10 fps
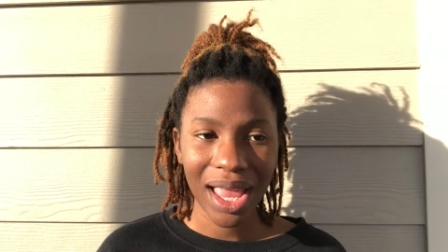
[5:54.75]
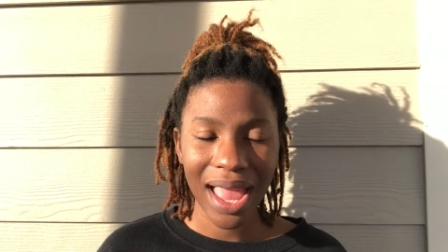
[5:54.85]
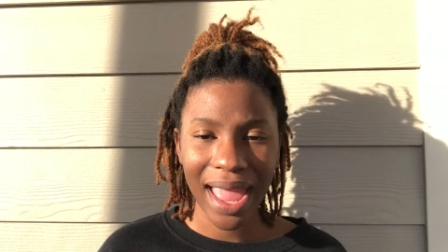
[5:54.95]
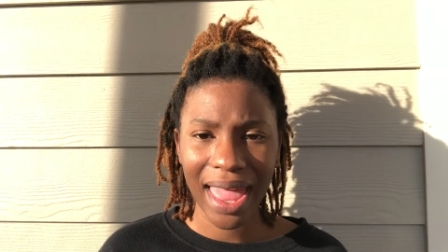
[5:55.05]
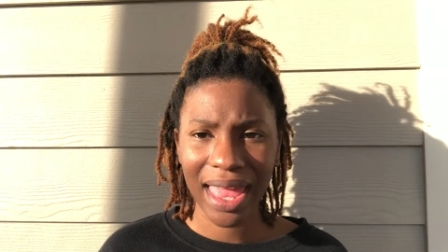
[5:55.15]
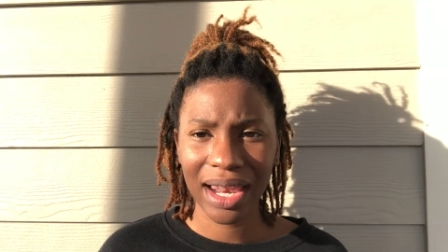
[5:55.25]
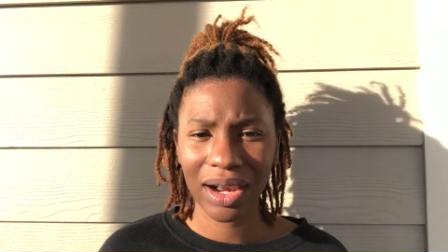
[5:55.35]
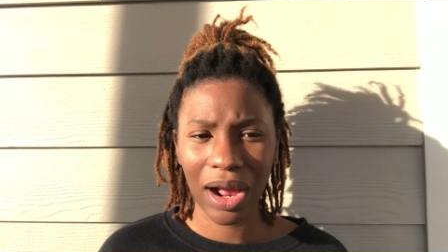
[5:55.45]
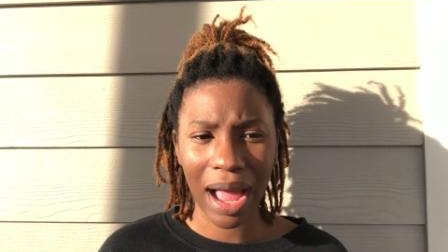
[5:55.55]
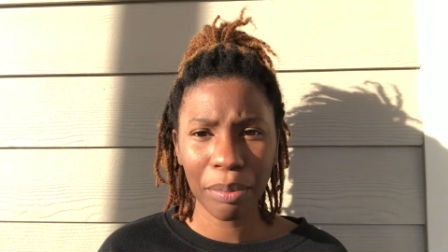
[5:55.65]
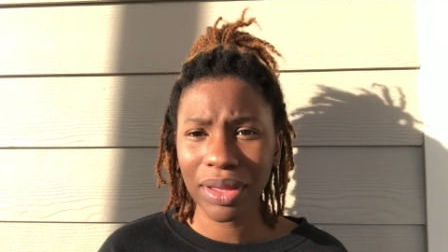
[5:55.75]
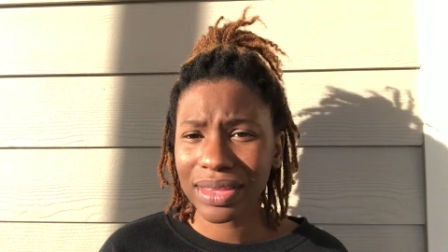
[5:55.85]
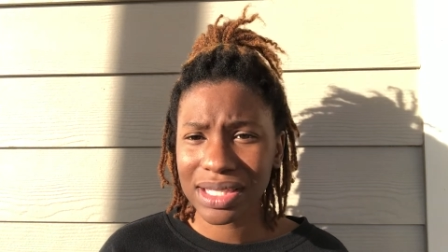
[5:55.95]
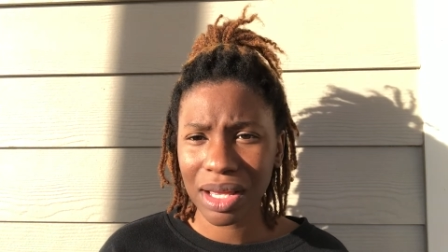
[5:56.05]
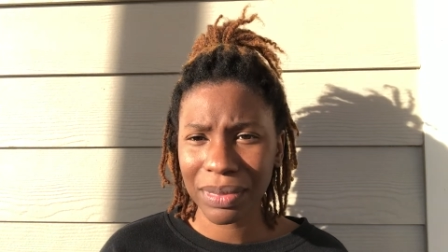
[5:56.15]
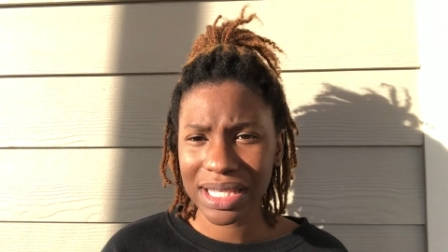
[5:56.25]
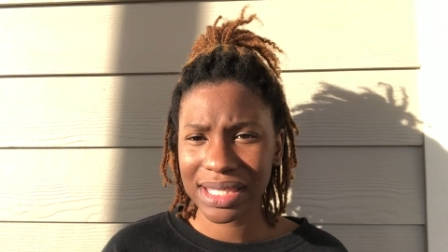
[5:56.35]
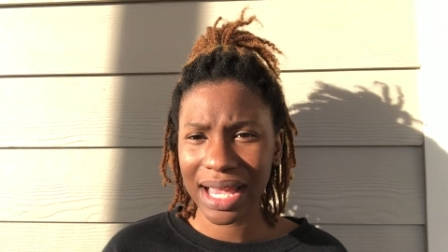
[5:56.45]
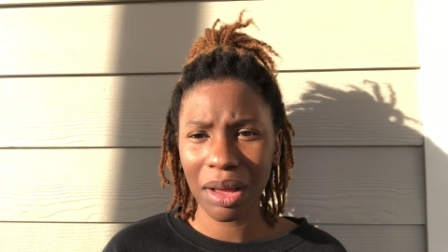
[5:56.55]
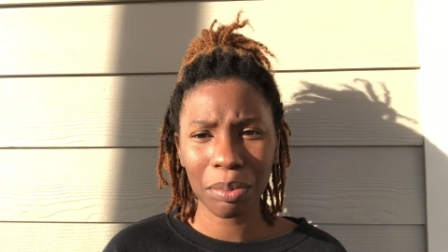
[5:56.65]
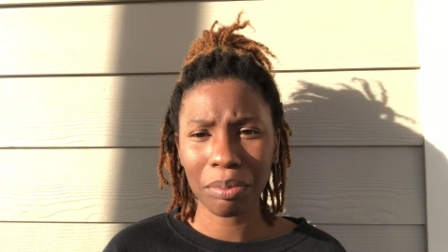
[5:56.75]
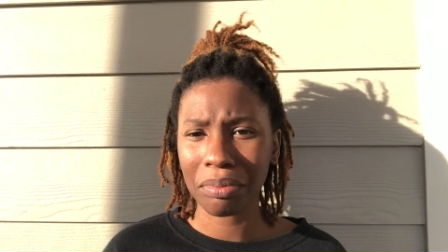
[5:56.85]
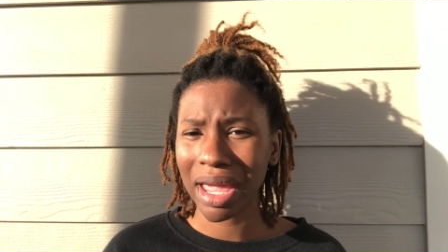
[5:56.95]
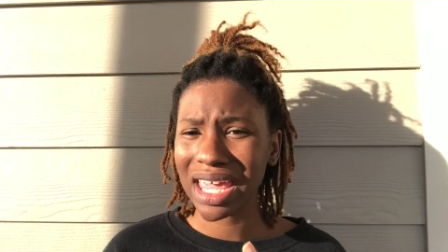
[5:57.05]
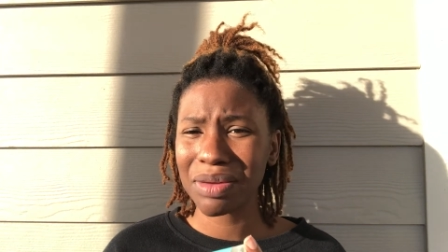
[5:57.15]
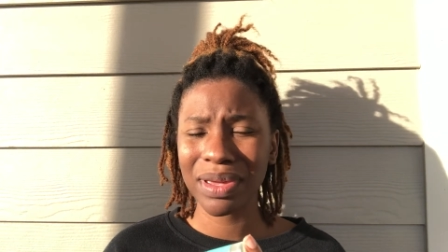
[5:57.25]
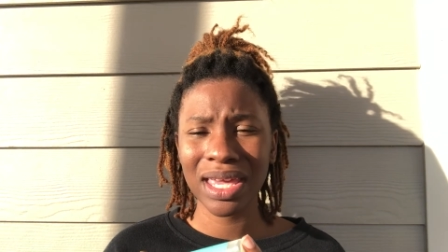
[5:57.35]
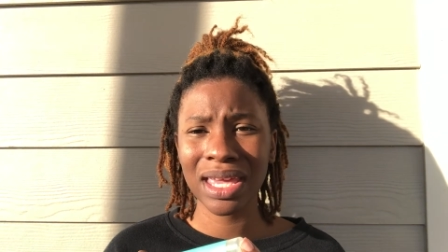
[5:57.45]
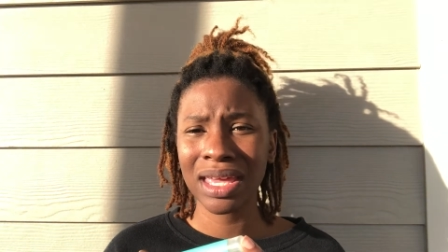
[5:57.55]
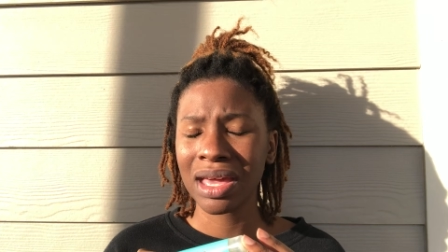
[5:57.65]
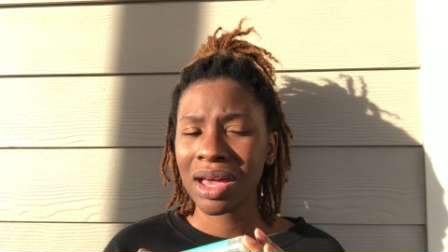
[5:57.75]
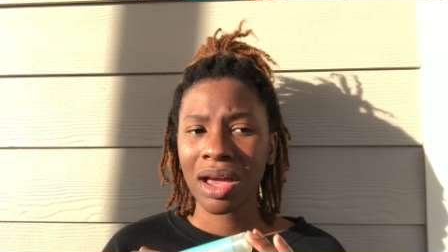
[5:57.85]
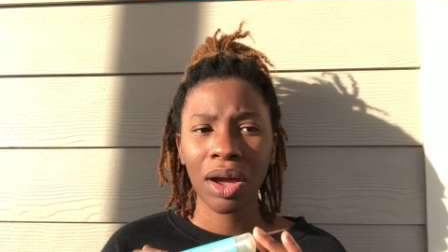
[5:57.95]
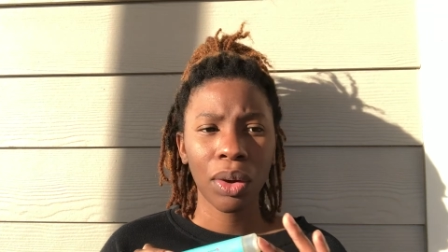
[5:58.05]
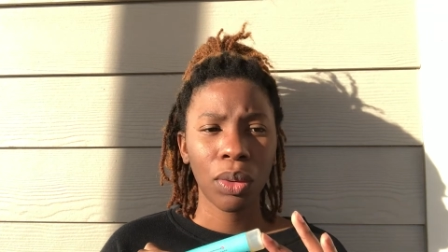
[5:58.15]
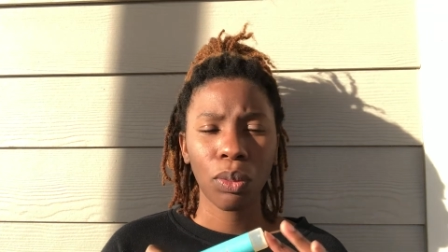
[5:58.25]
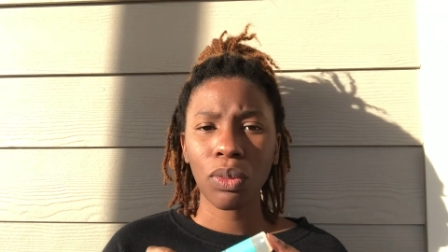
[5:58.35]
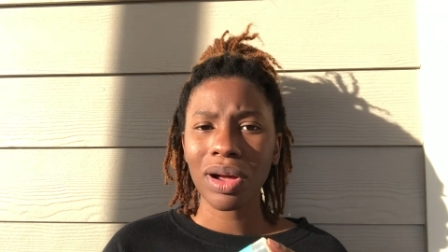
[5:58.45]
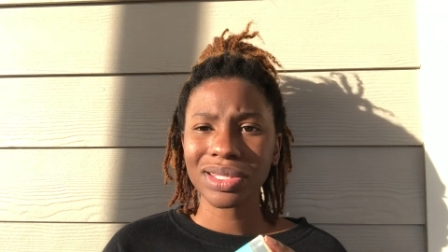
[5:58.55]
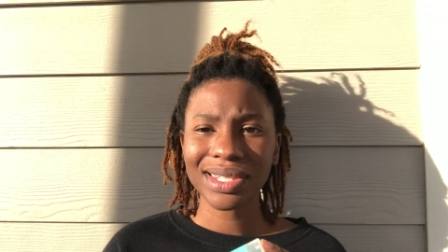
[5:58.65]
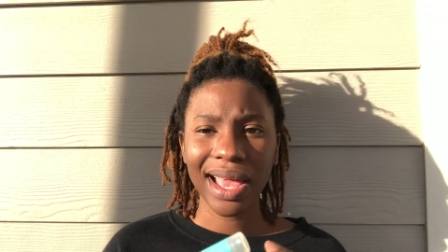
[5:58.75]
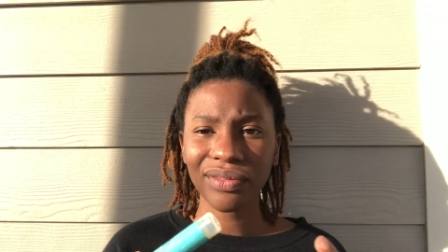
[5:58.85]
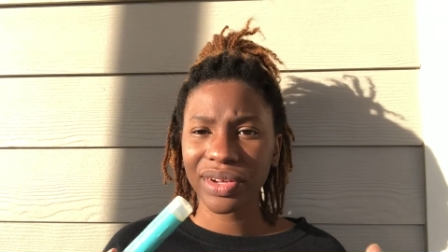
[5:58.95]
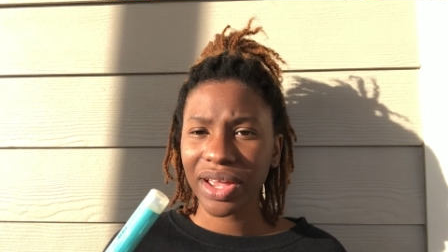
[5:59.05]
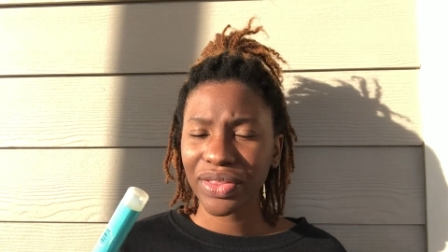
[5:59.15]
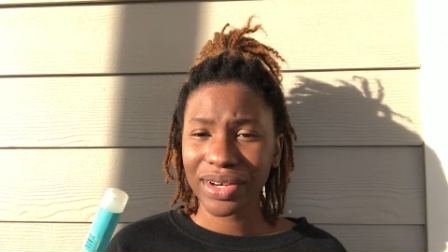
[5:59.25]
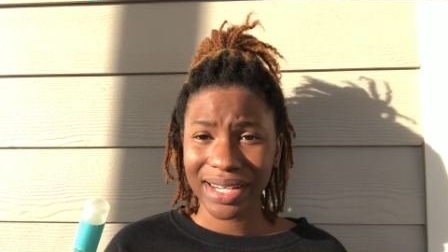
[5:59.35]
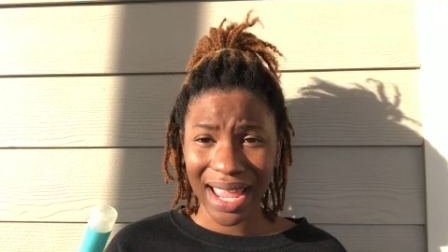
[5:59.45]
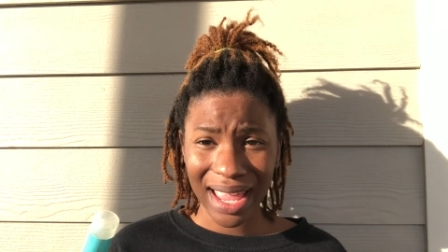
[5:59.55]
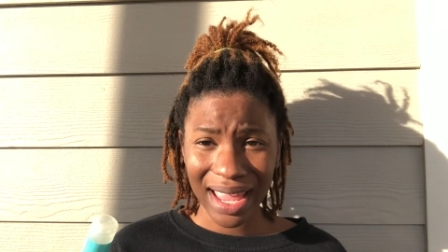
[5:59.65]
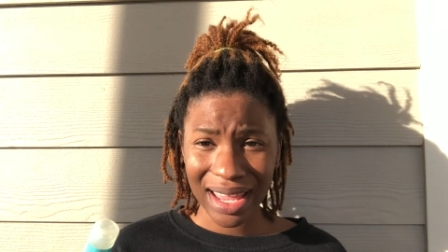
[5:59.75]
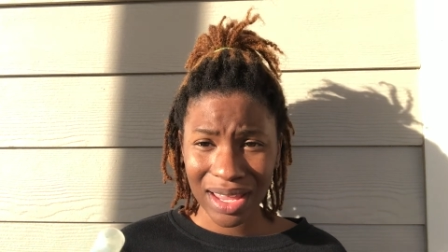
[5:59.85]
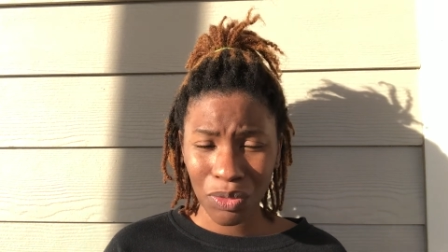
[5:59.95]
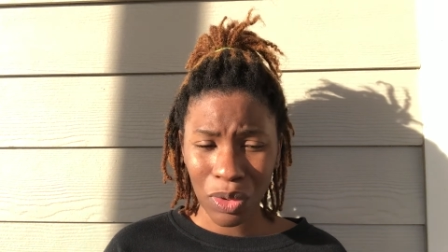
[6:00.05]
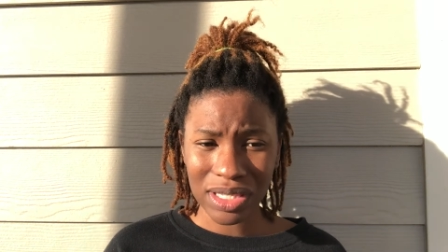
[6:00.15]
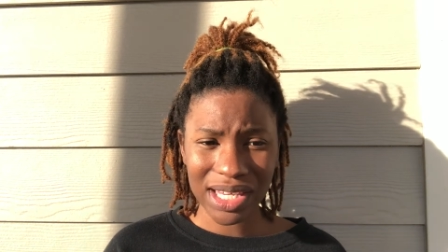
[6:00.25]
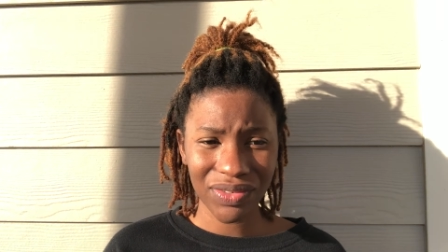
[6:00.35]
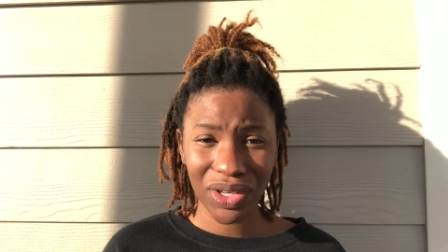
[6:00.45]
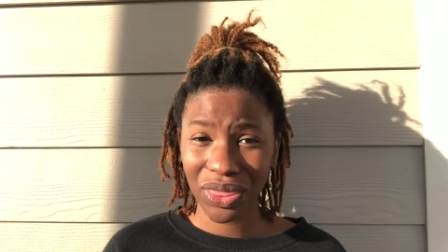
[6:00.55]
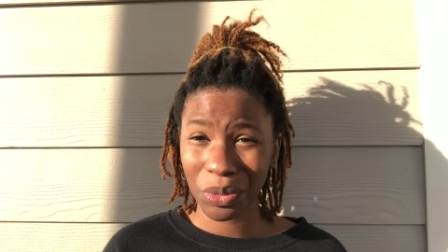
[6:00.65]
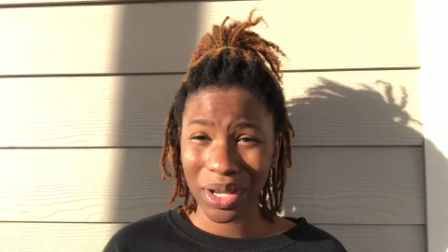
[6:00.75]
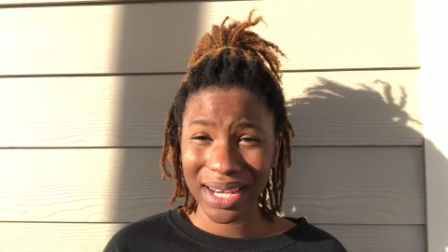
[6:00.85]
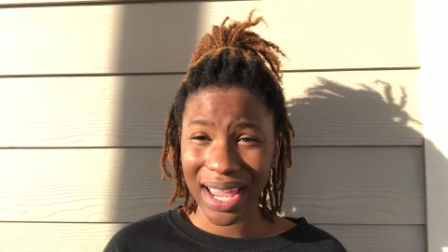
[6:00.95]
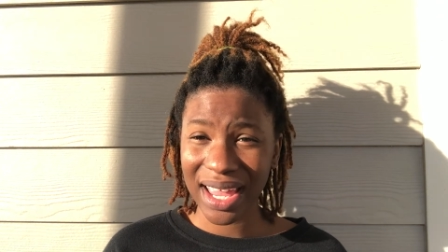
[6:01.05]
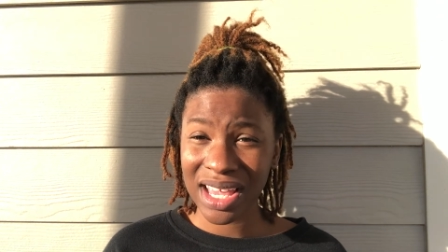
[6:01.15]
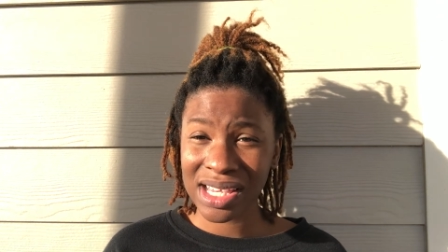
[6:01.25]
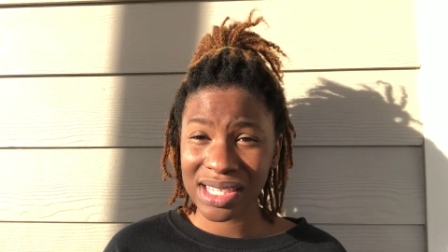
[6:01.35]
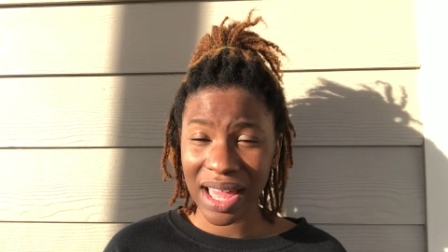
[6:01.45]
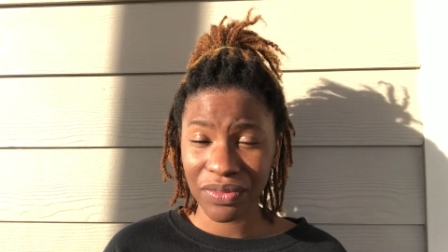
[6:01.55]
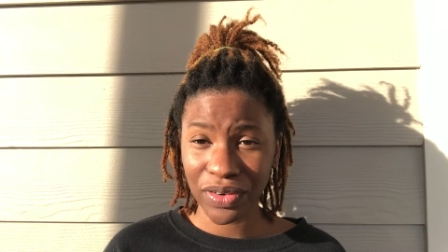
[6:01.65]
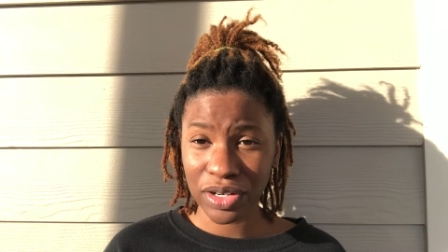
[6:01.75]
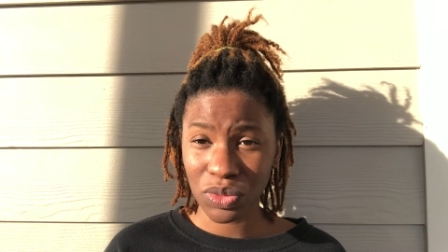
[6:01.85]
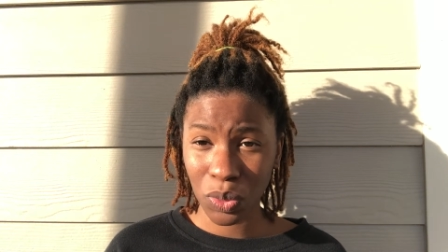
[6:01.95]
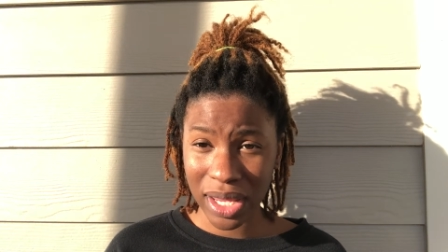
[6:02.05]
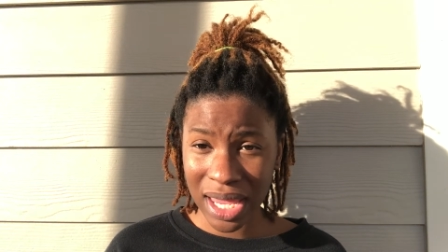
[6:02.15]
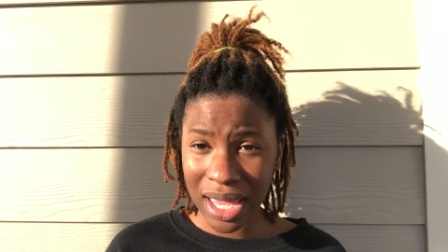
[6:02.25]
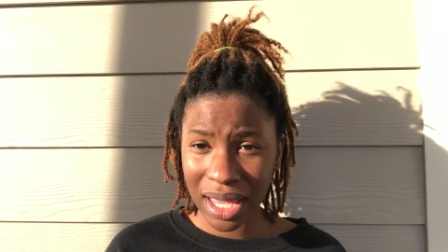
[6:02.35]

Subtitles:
And I put this on my scalp maybe once every other day, once every 3 days that first week,